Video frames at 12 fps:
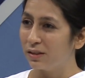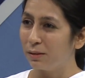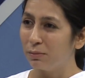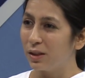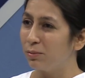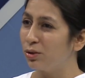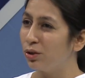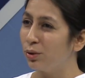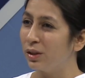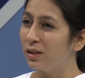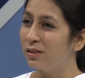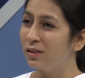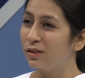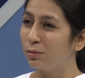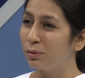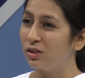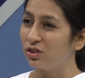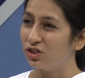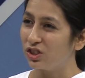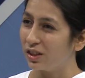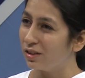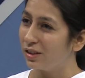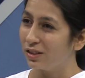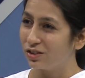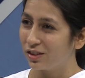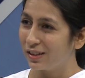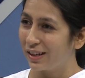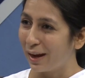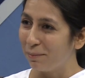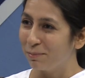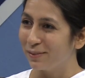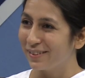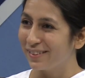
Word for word: sometimes you hear this word generation gap.